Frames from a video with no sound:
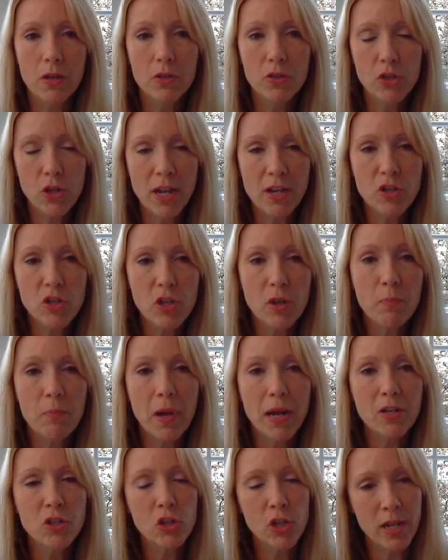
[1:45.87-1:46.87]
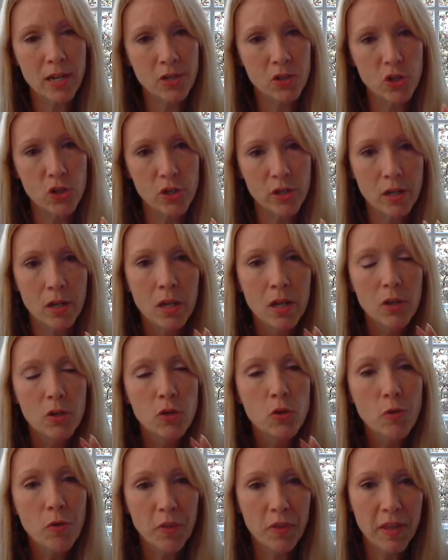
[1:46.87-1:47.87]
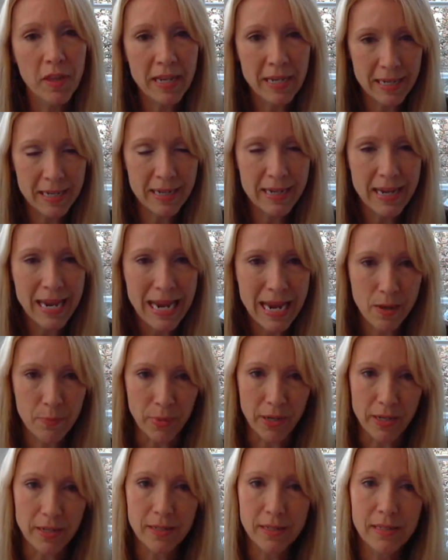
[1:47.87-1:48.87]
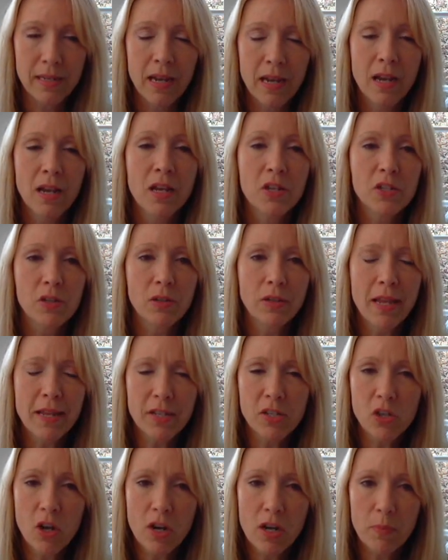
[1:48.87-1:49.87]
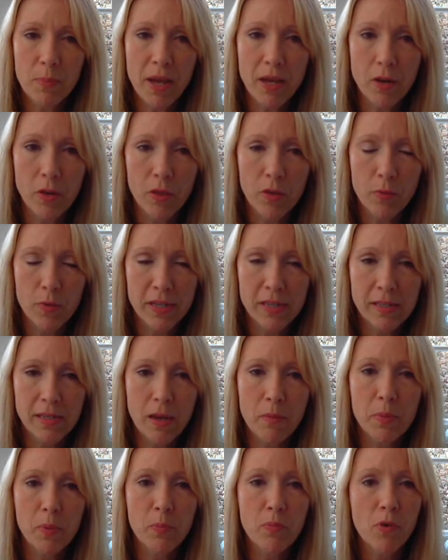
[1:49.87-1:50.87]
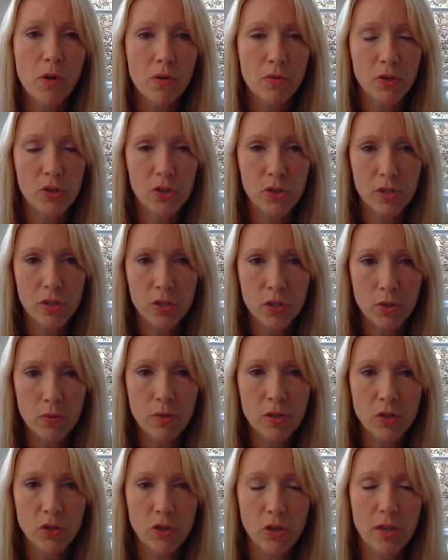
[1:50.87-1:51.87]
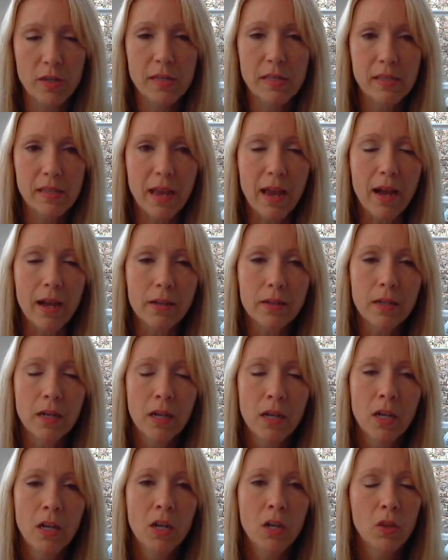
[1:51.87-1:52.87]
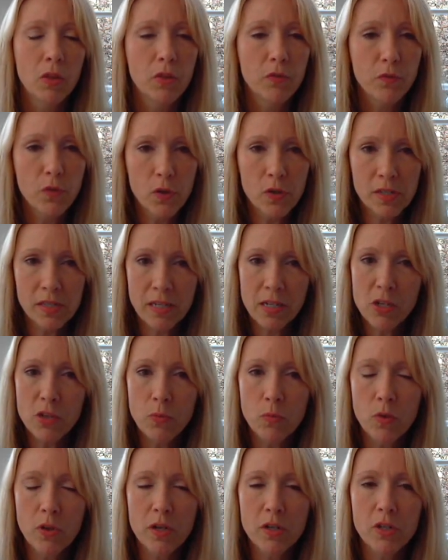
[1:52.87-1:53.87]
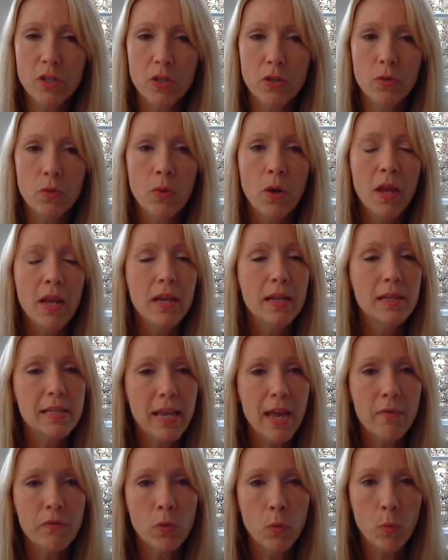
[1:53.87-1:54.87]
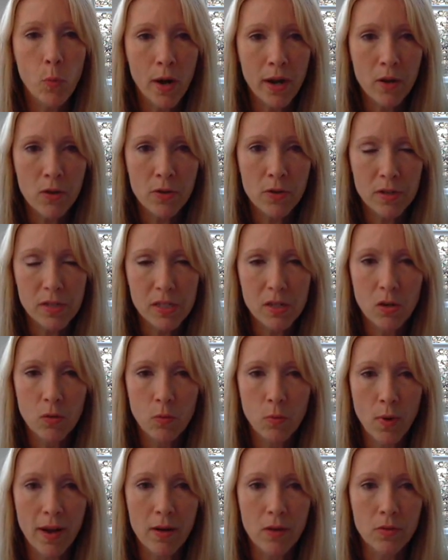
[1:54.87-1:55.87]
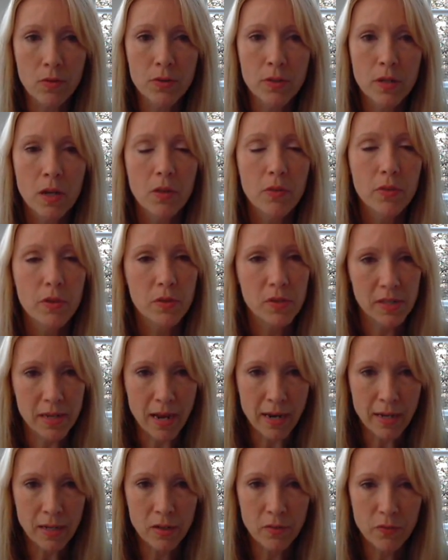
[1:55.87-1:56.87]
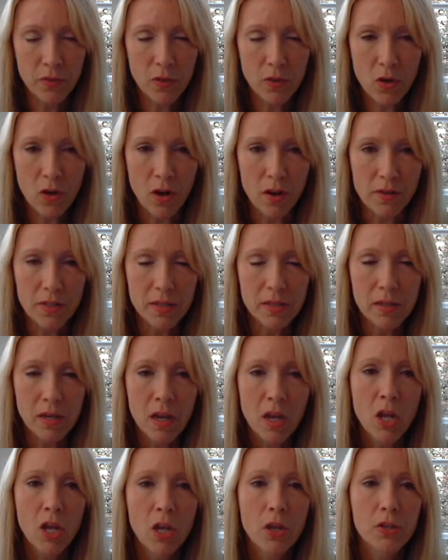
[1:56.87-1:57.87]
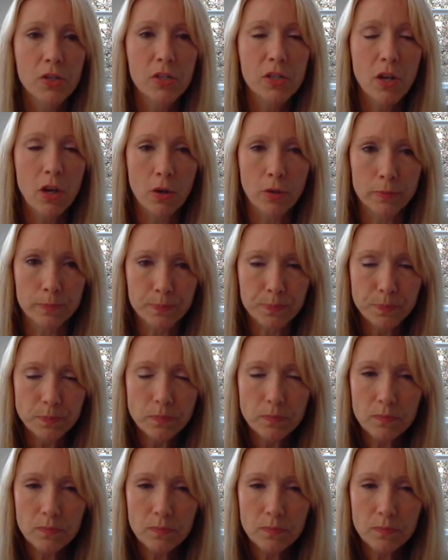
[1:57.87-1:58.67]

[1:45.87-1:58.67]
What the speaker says: change it by changing your thinking habits. So let's talk about a three-step approach to doing just that. The first thing you want to do is have awareness around those negative thoughts. So